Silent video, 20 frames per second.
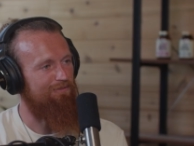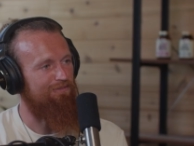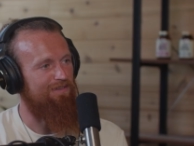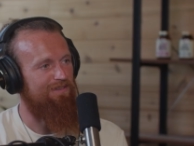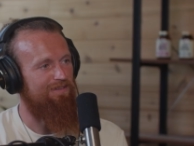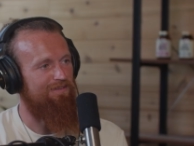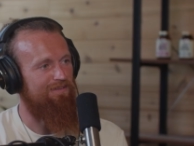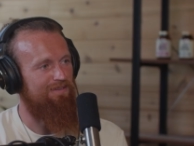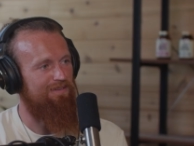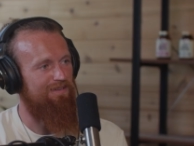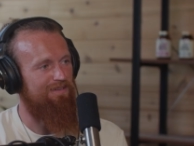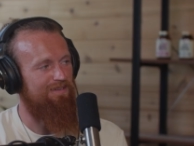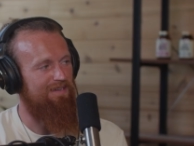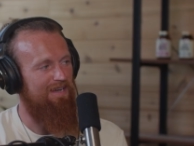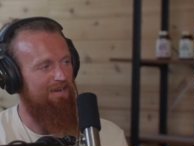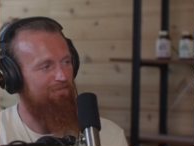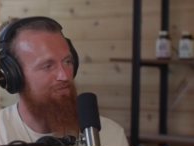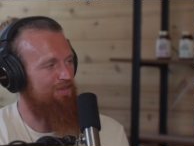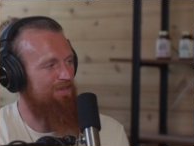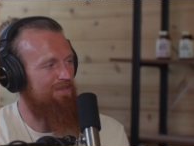it. Yeah.
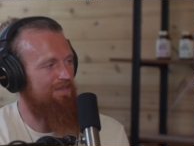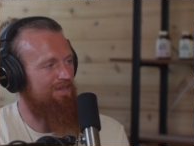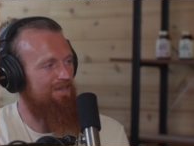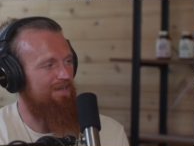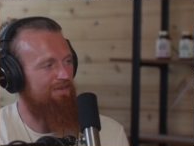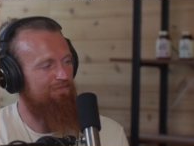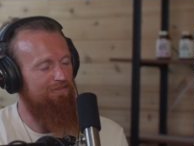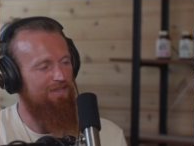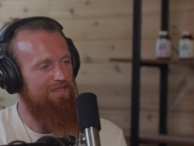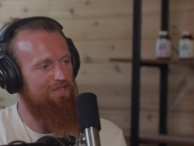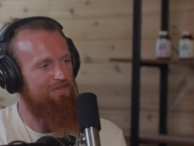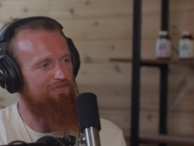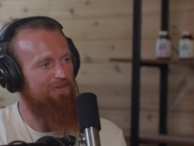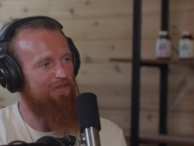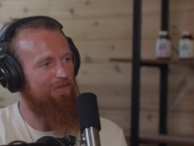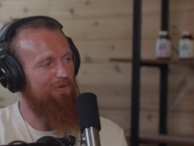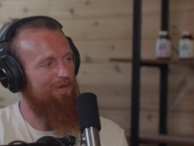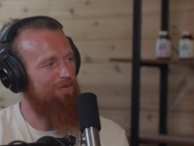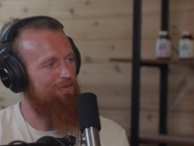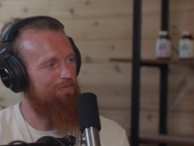Everything's
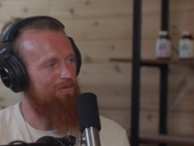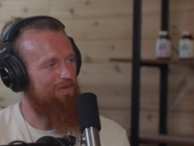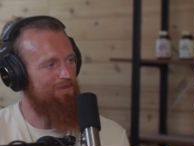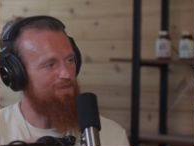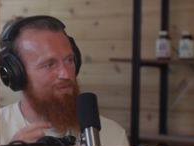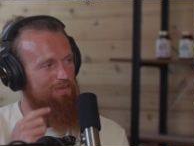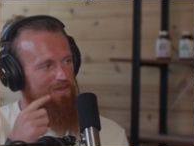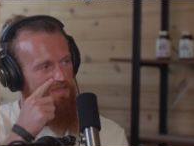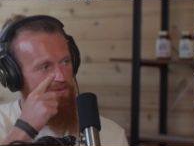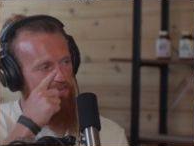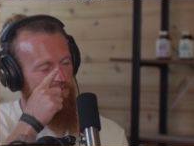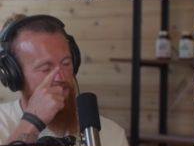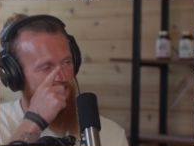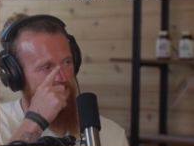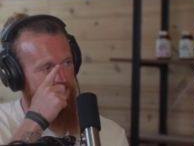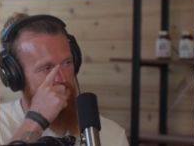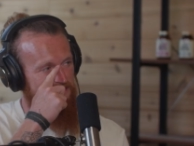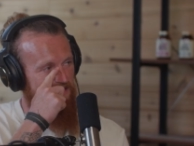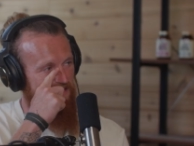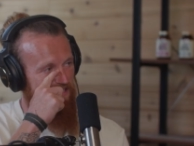figure outable, especially with
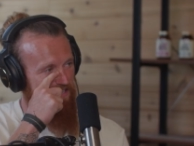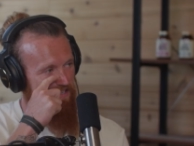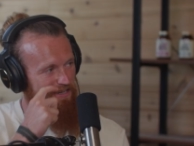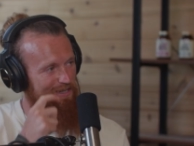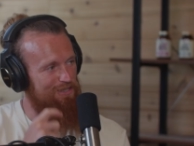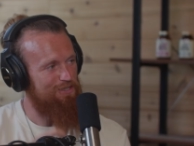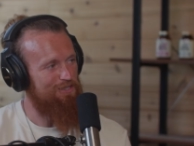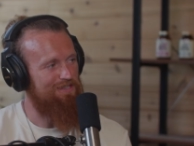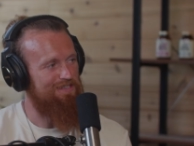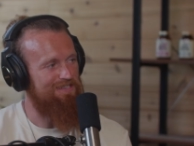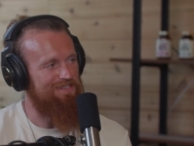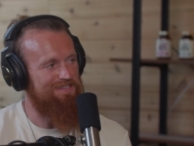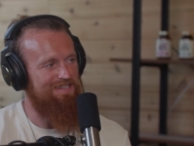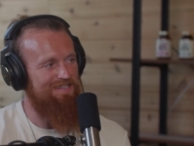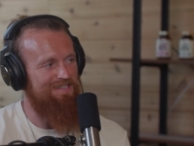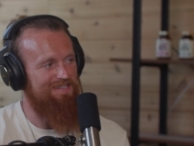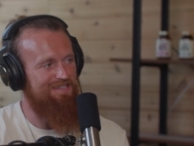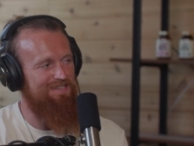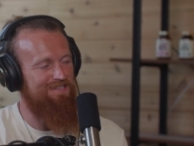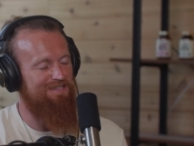an internet connection these
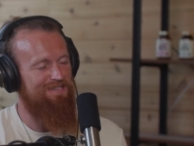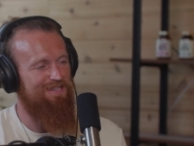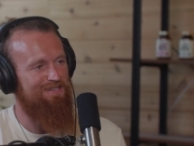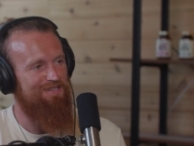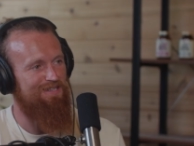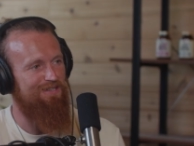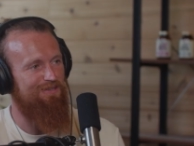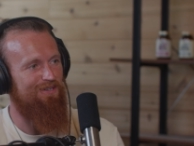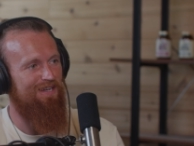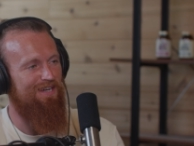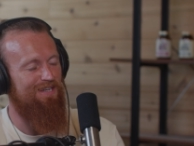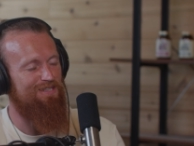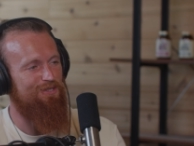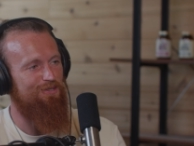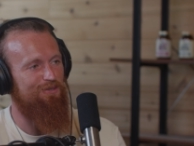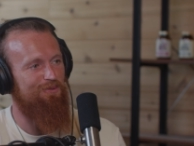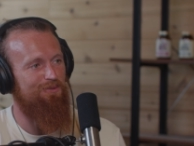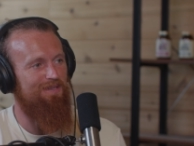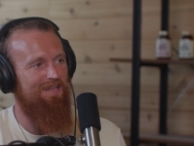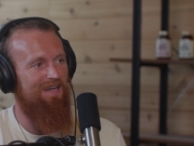days. It sounds like you guys are
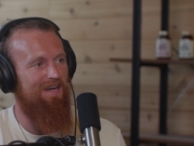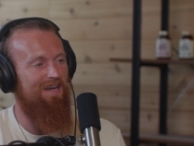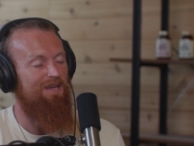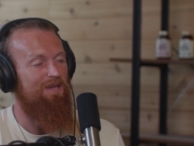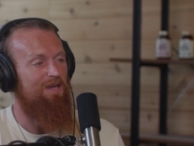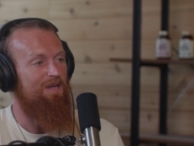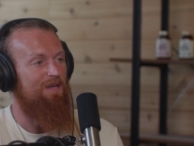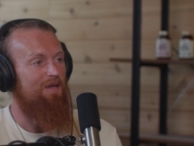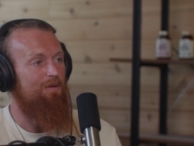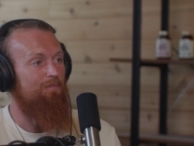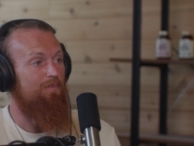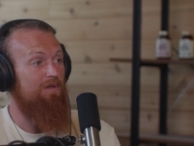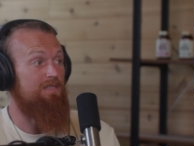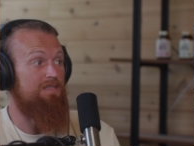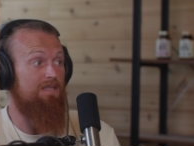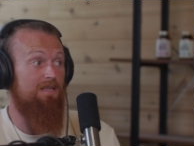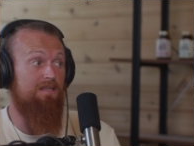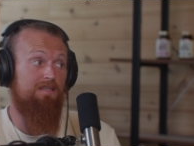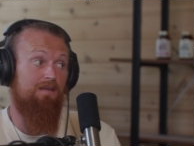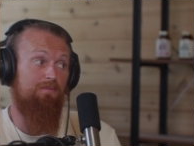doing that. But you
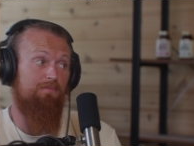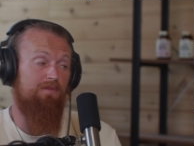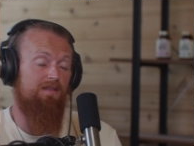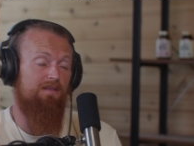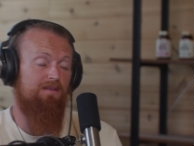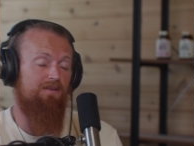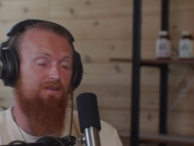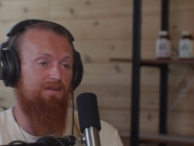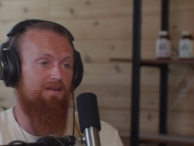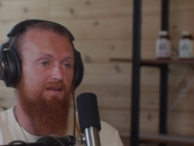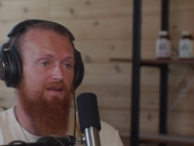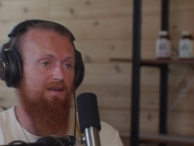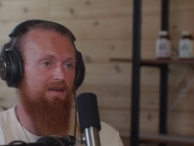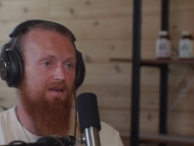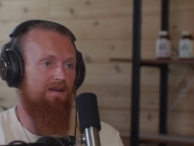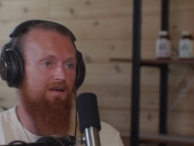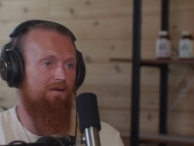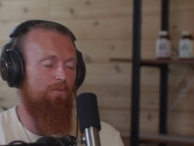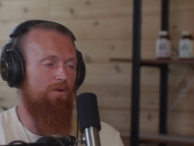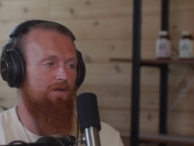said something there, and
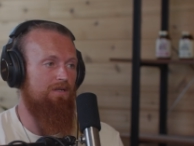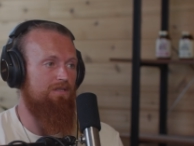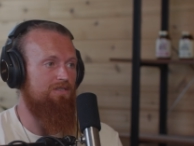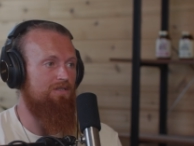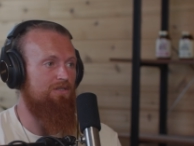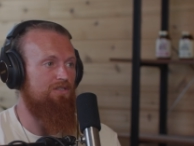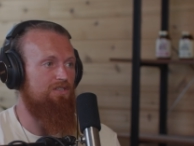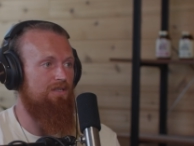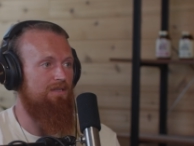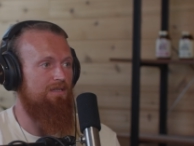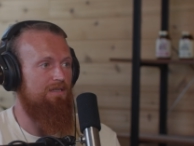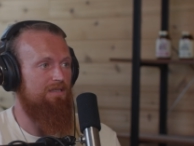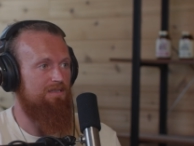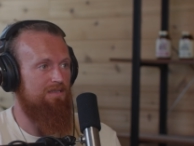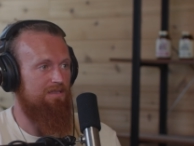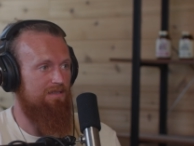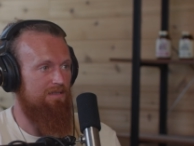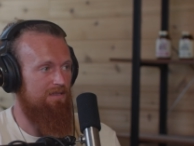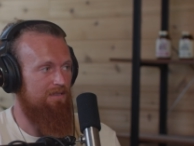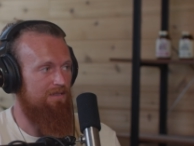I want to touch on this
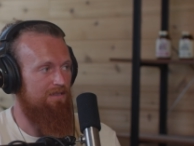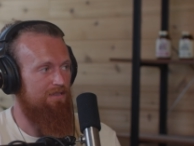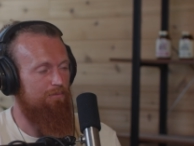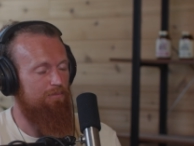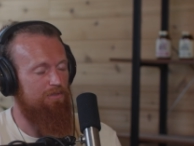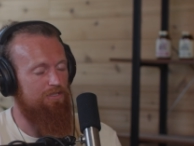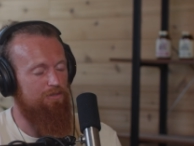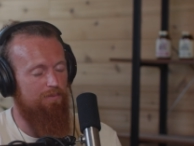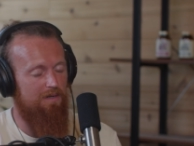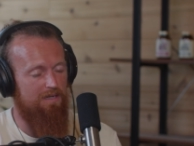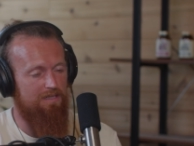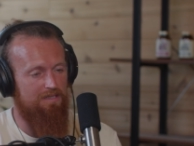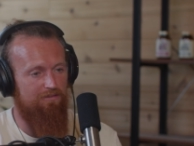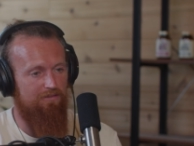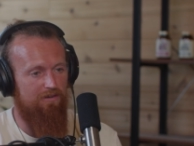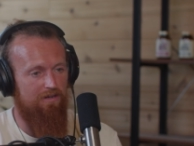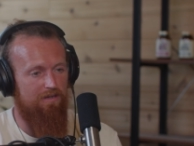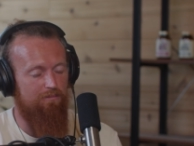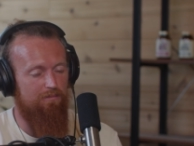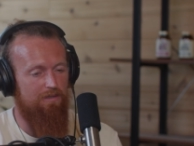and hear your perspective
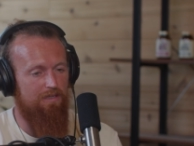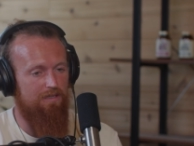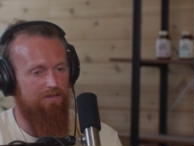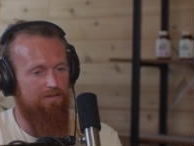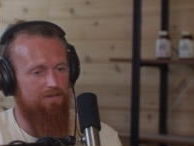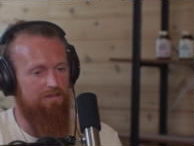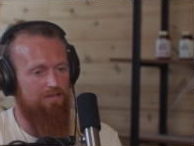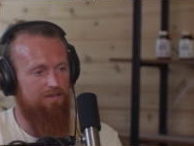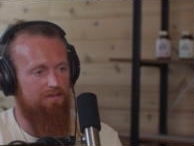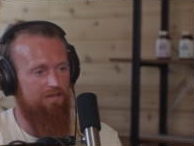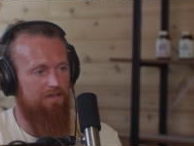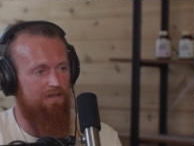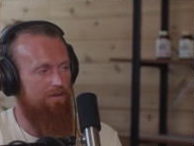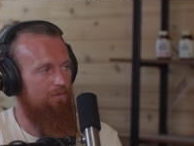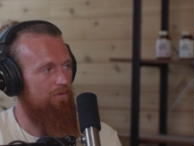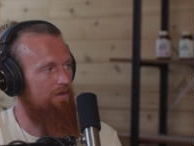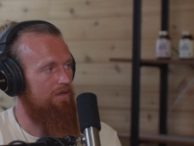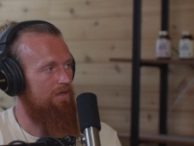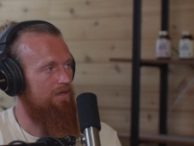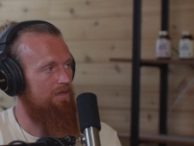on it, because
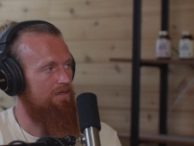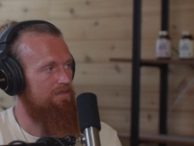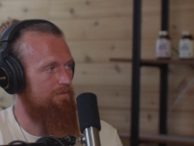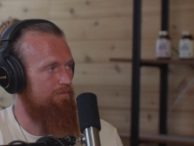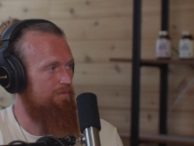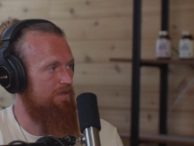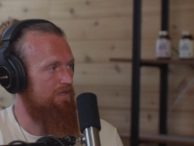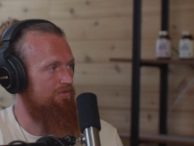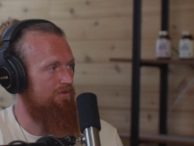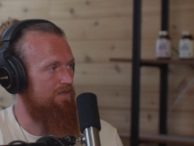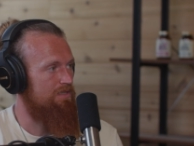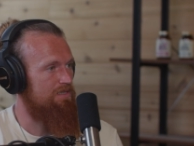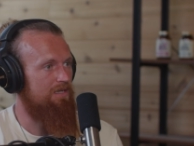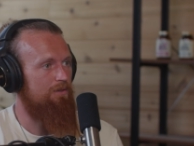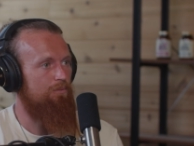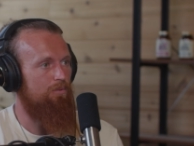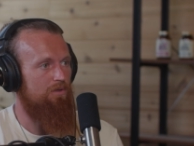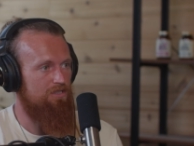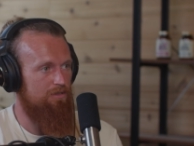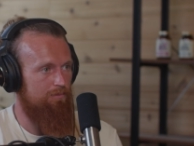it is a big risk.
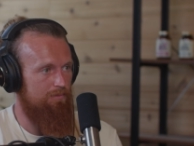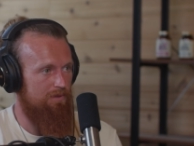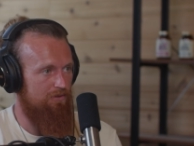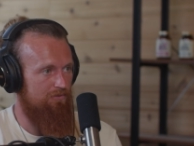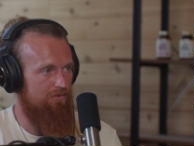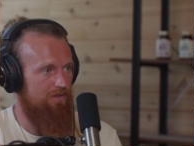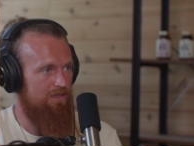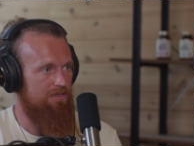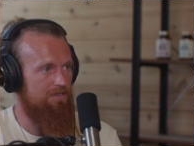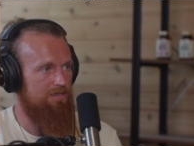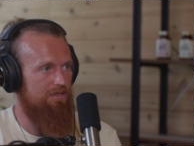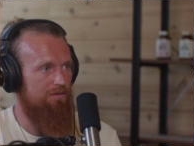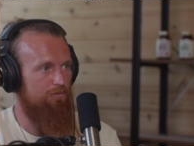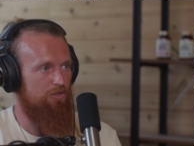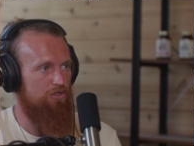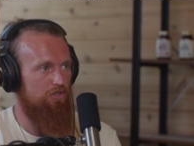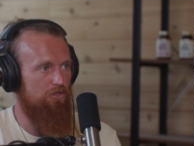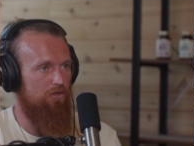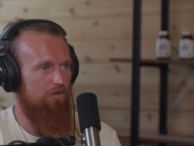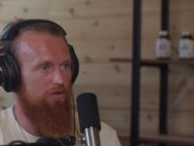It was a big risk. I'm
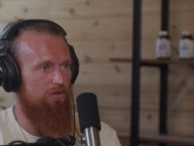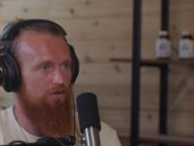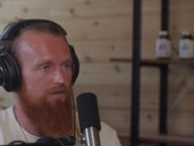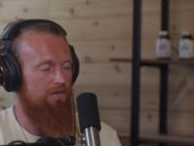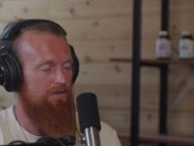sure